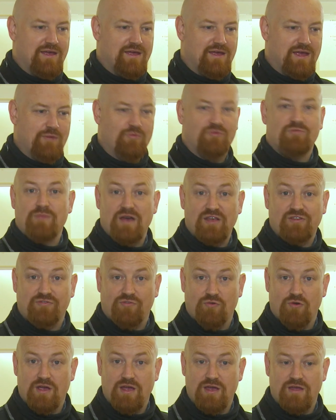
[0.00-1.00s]
It was mess
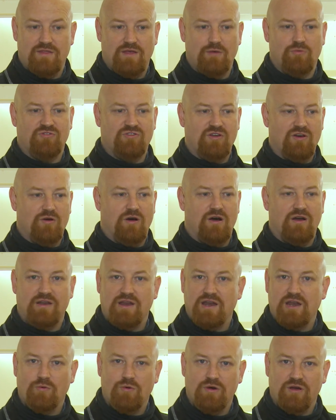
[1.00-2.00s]
free, there was
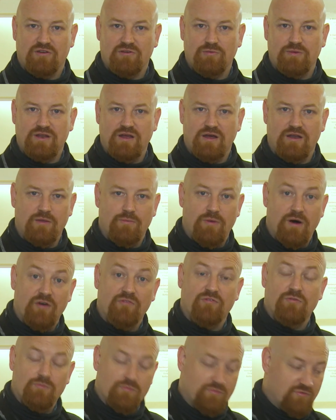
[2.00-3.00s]
hardly any work to be done
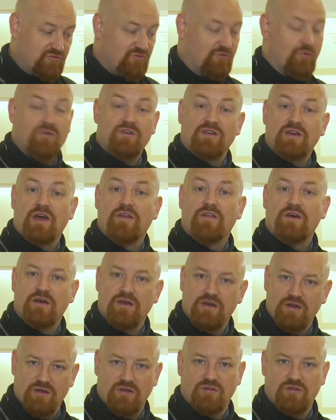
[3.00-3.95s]
apart from screwing together,